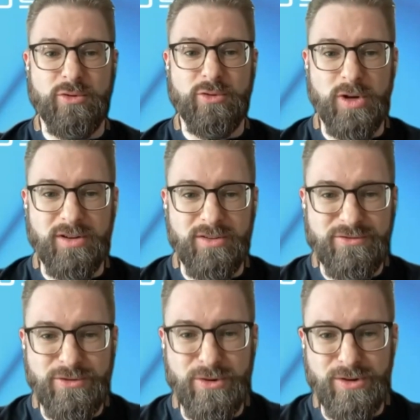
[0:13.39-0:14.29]
Juan
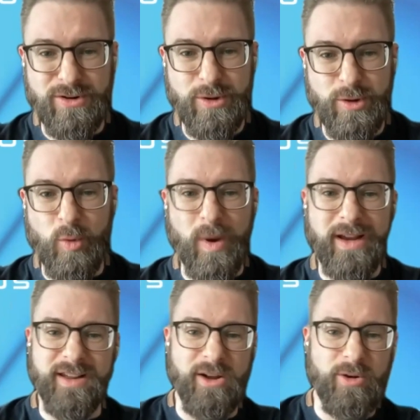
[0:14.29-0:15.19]
for a
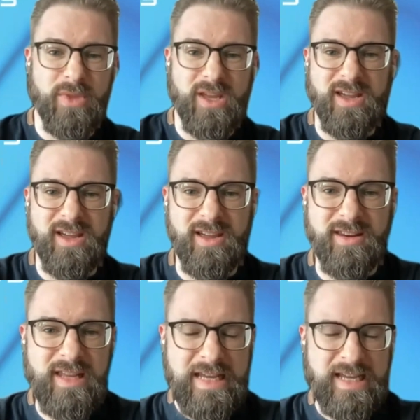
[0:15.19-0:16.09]
while now,
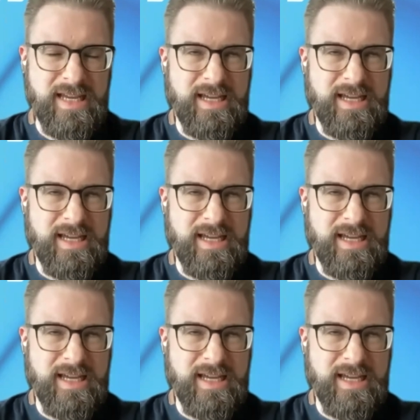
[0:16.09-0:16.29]
and